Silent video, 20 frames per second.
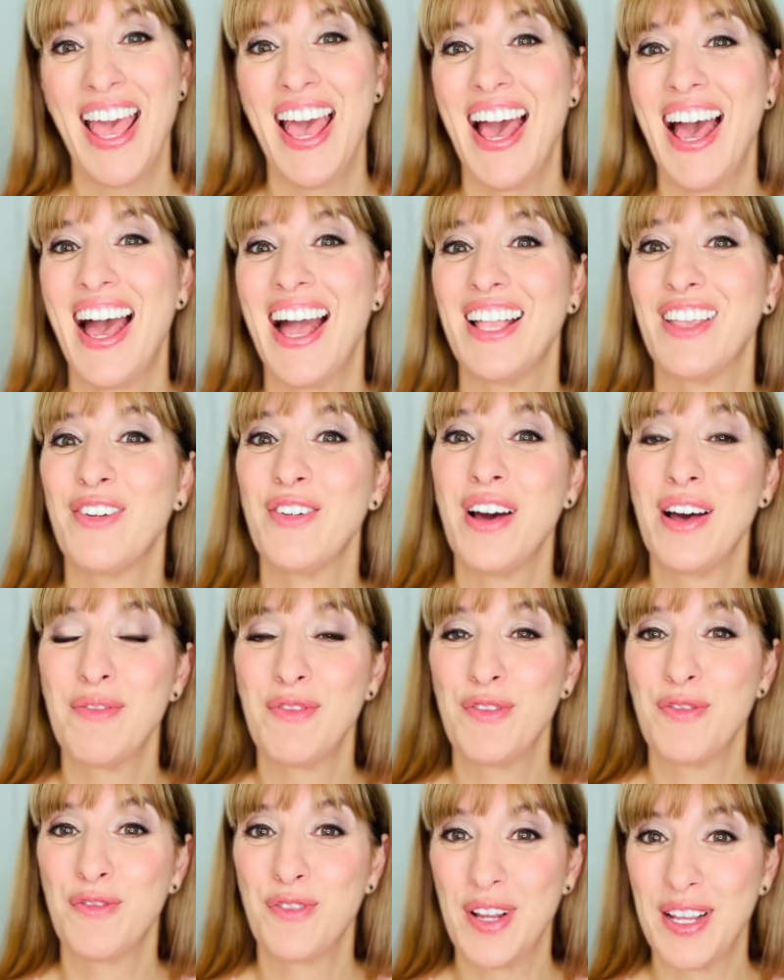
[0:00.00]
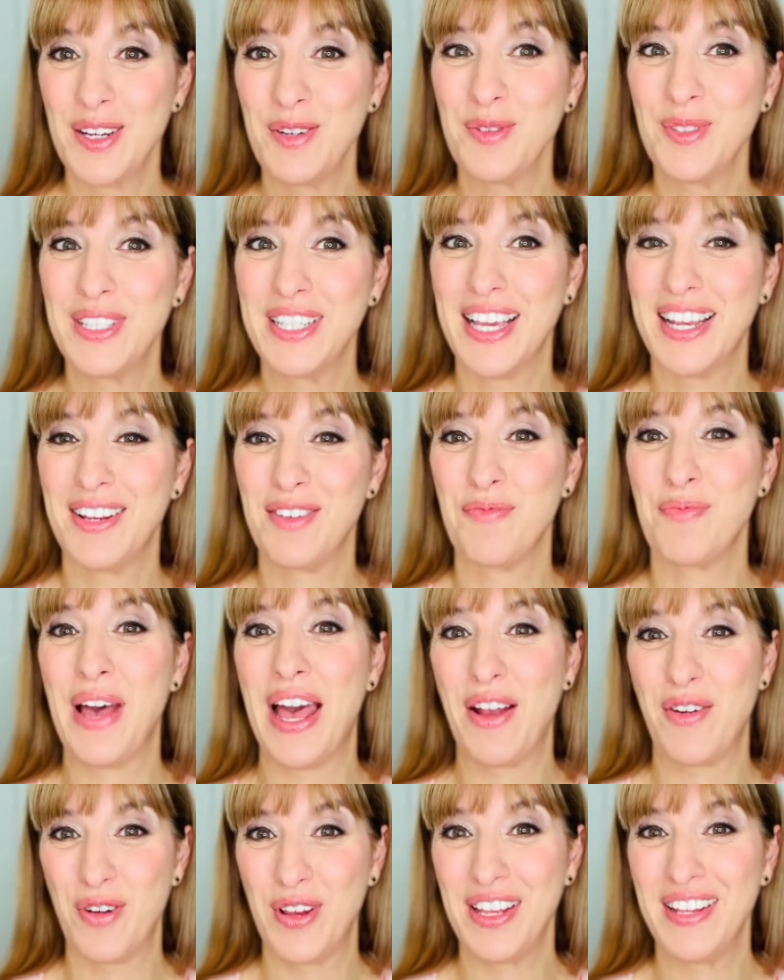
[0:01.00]
and you have a friend who's getting
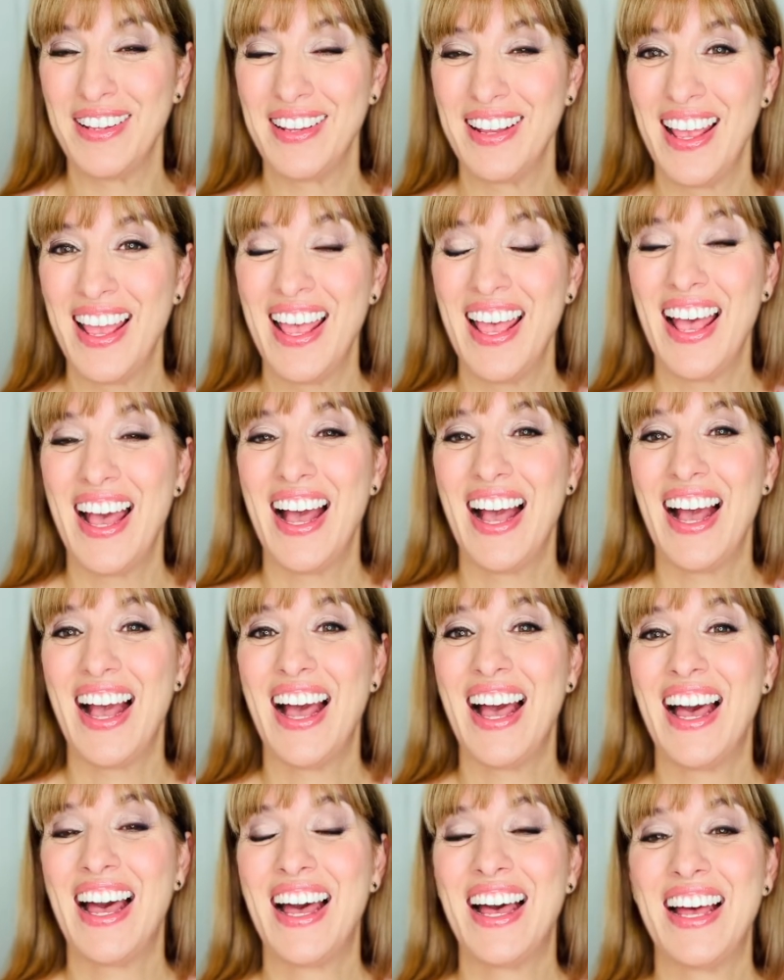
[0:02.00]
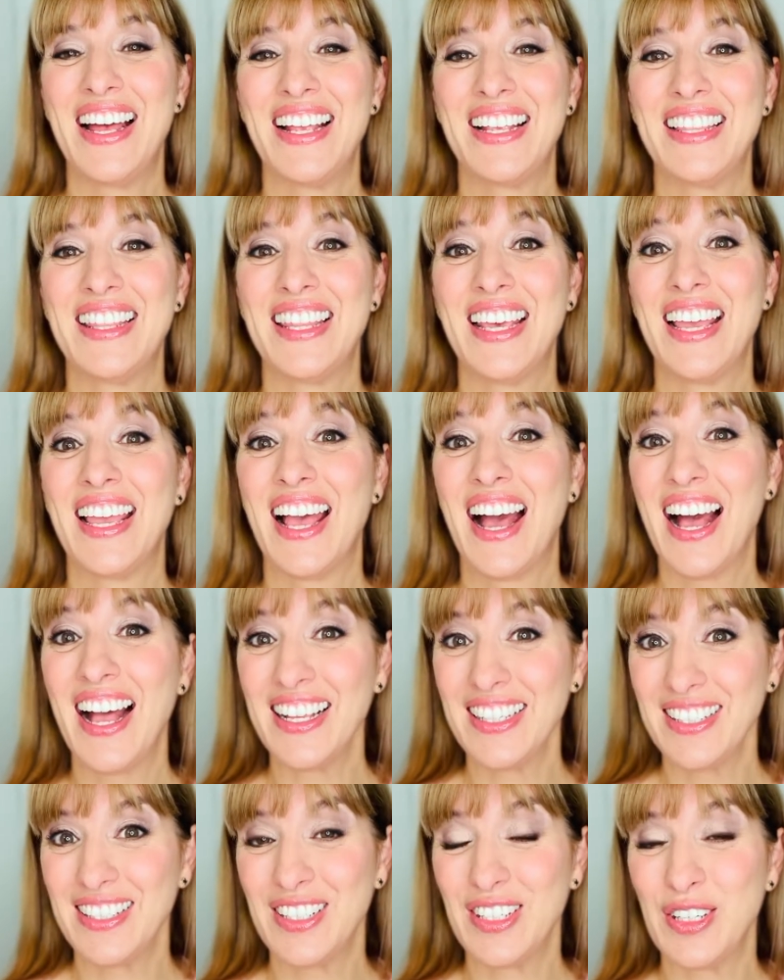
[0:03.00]
married, and they
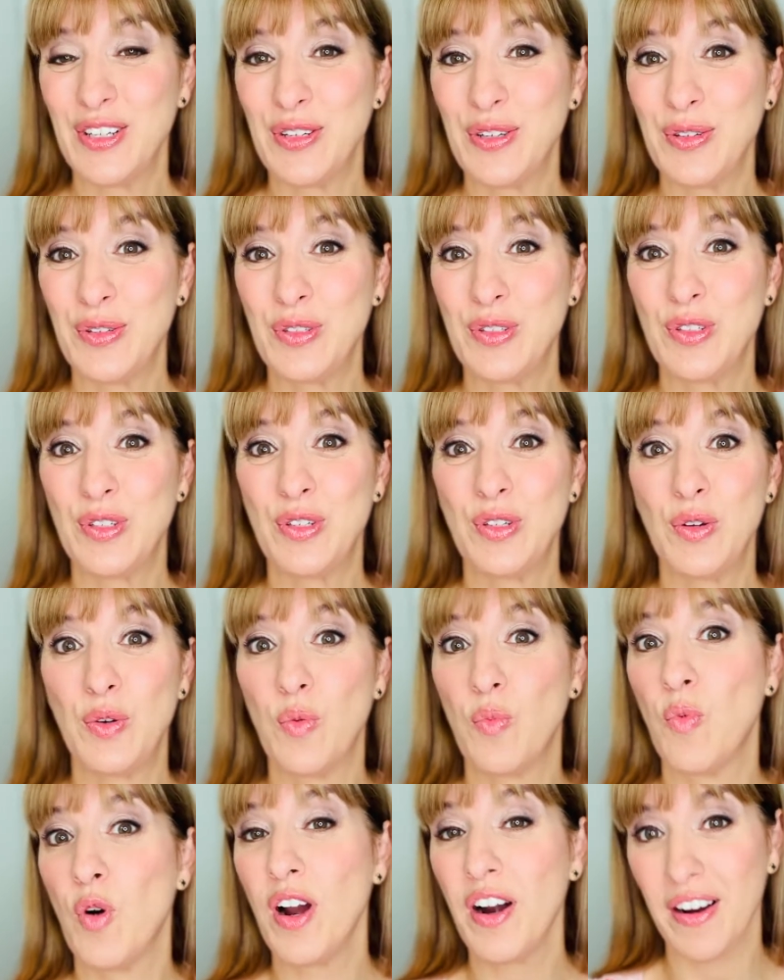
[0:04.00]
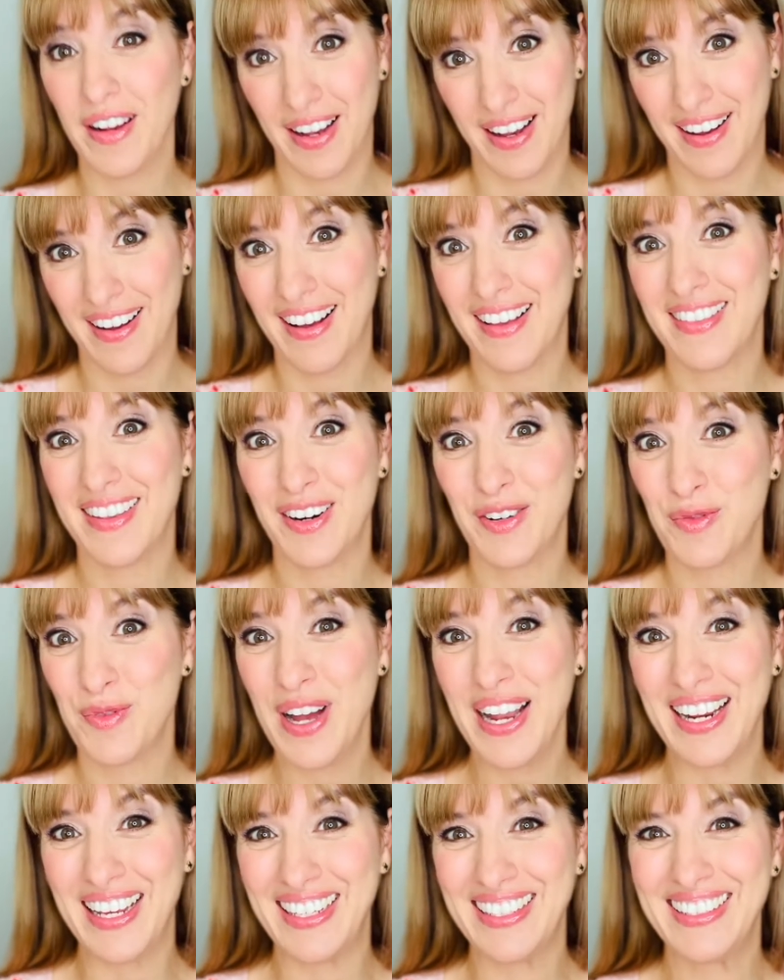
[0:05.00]
ask you to work at their
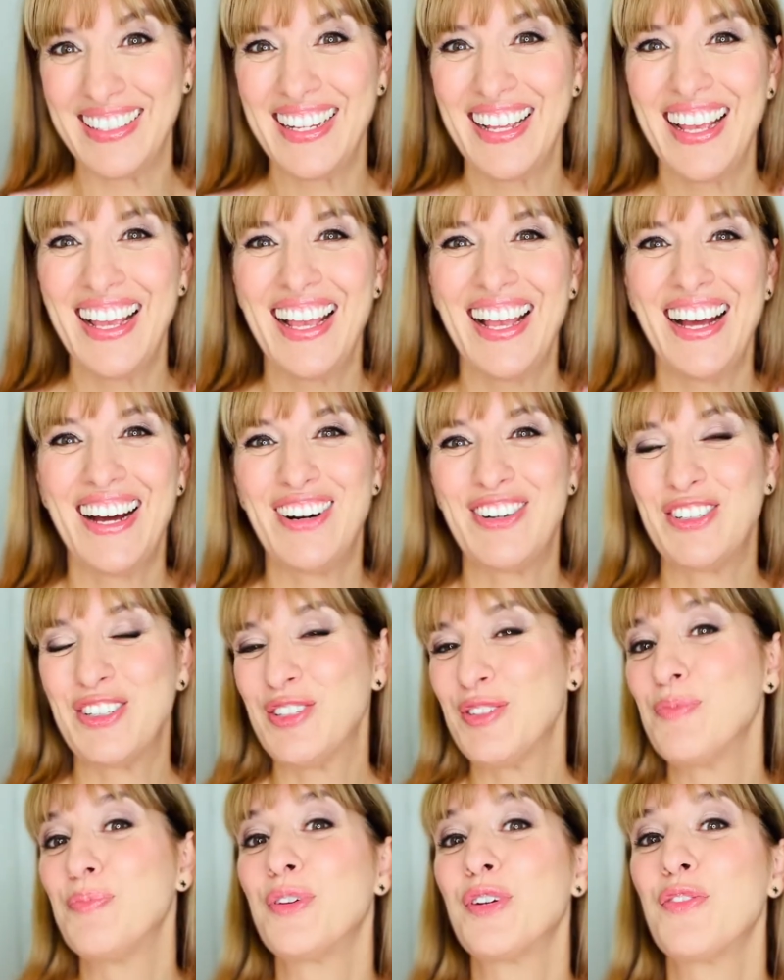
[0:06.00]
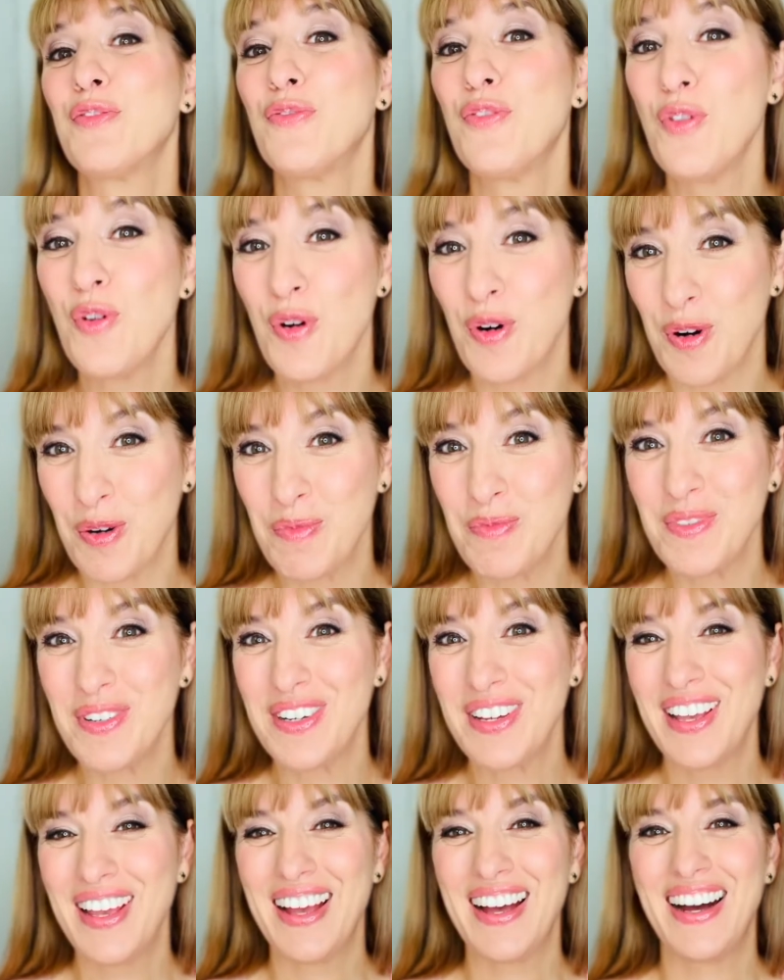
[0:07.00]
wedding or to
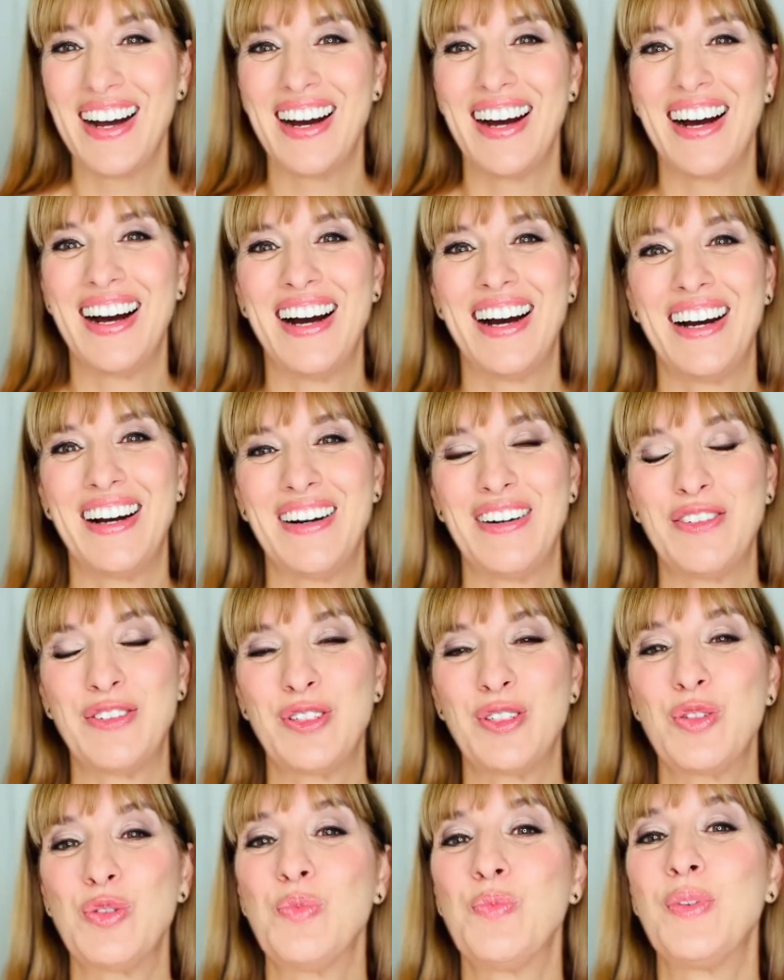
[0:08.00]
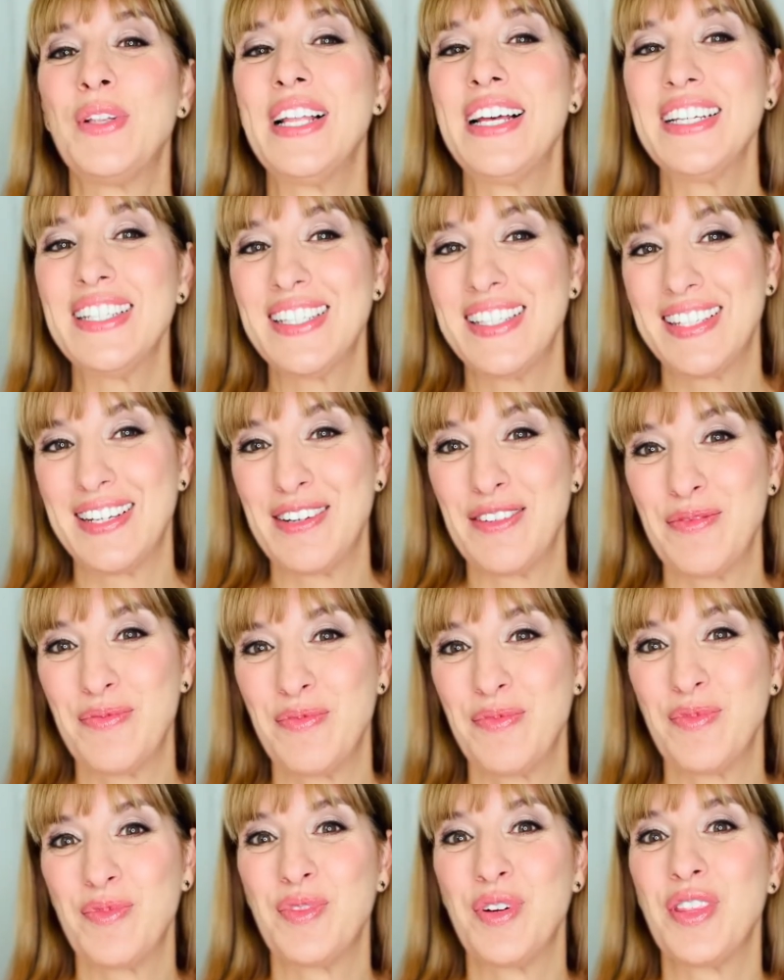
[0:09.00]
perform or to bless
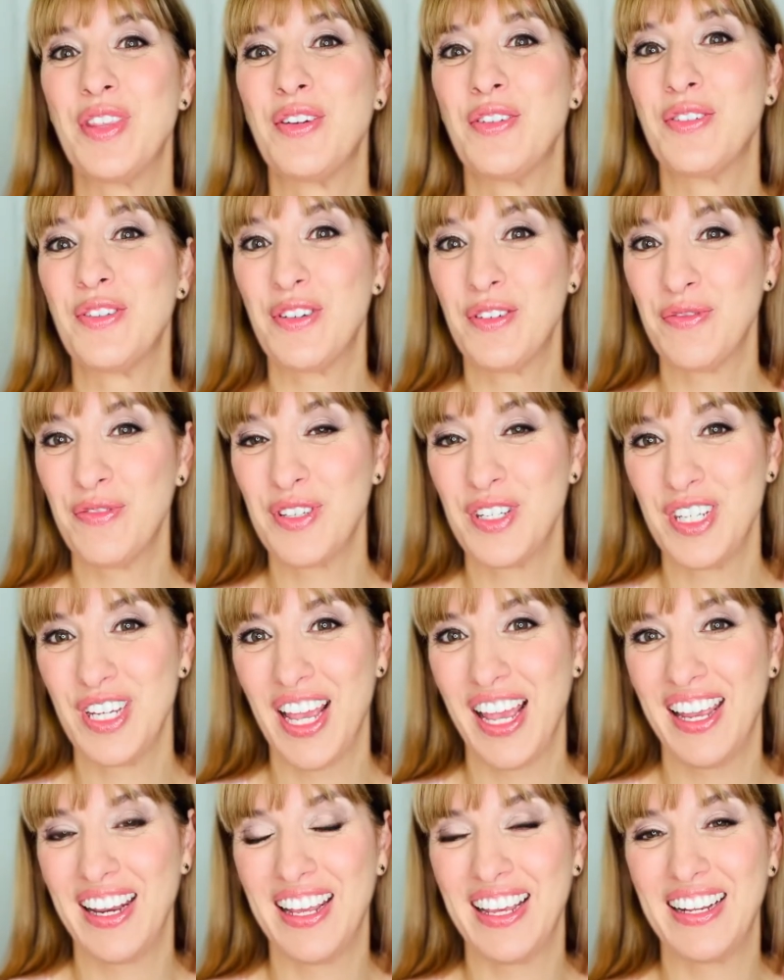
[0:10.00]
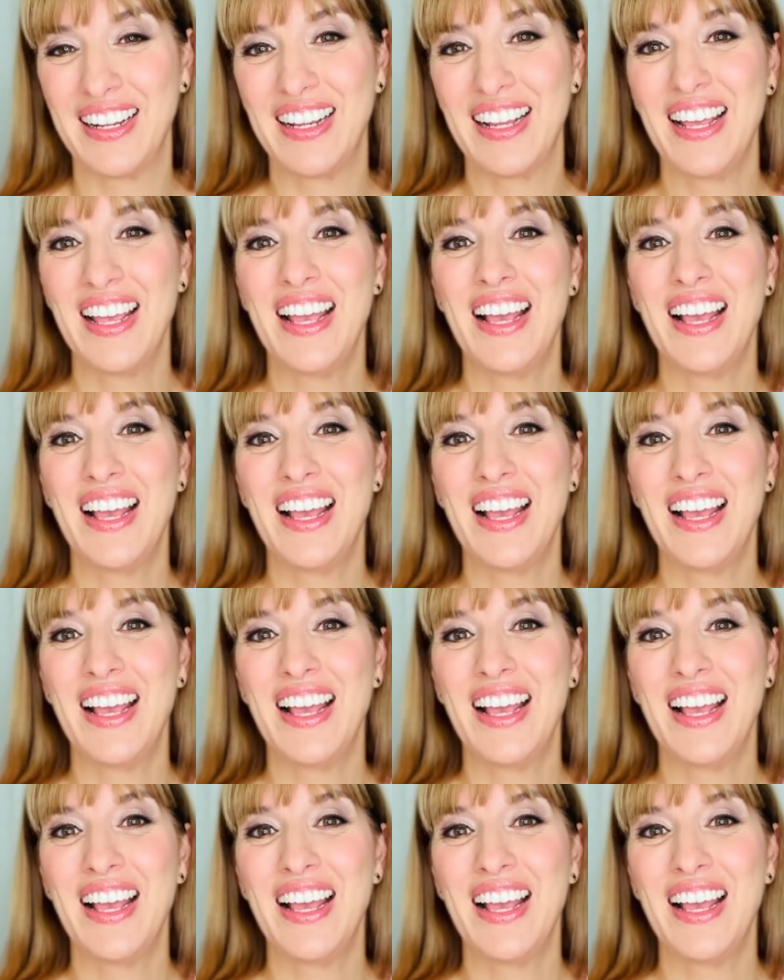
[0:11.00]
them with your officiating,